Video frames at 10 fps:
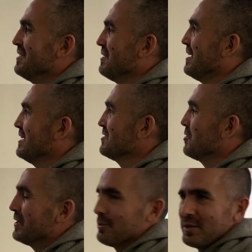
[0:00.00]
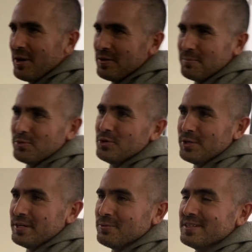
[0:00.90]
All right. So here we are in a
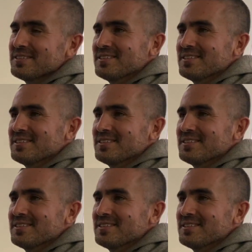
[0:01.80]
brewery when it's